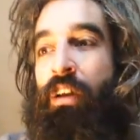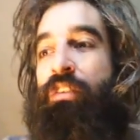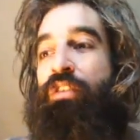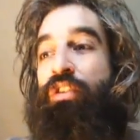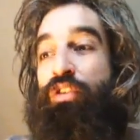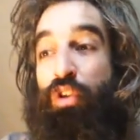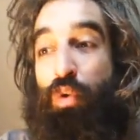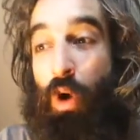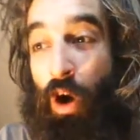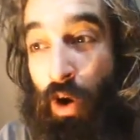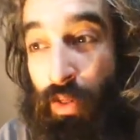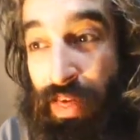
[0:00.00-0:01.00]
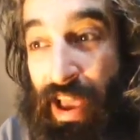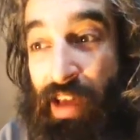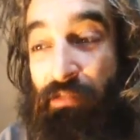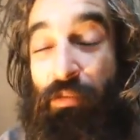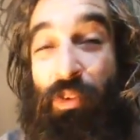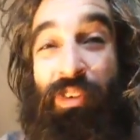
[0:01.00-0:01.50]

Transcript: to do all that for